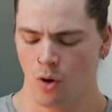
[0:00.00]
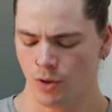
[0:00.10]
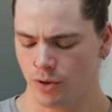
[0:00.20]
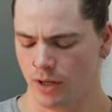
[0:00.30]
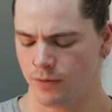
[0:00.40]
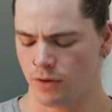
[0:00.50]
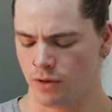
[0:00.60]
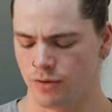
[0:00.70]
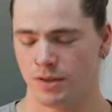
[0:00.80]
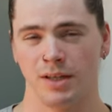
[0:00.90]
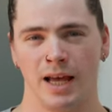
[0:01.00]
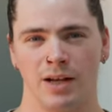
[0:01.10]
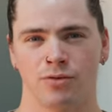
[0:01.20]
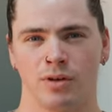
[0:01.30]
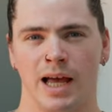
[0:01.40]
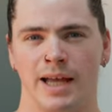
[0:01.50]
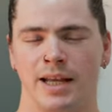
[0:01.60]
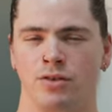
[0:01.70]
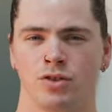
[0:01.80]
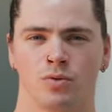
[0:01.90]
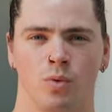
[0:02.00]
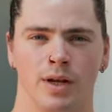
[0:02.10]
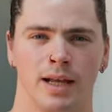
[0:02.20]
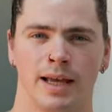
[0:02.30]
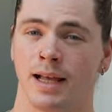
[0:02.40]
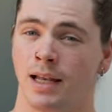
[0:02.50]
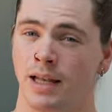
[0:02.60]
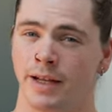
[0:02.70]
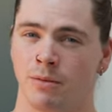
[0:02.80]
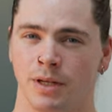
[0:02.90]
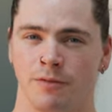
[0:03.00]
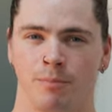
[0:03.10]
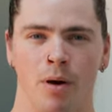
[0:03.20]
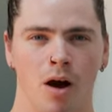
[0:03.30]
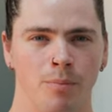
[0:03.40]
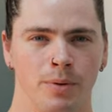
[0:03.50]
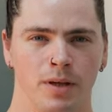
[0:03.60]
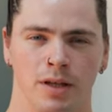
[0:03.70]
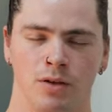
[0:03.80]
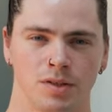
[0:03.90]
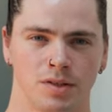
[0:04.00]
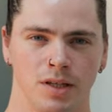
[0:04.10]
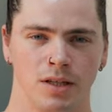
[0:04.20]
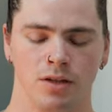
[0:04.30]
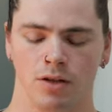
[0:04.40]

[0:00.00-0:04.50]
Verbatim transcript: Also, if you're using natural light and you just want like a little bit of pop in your scene,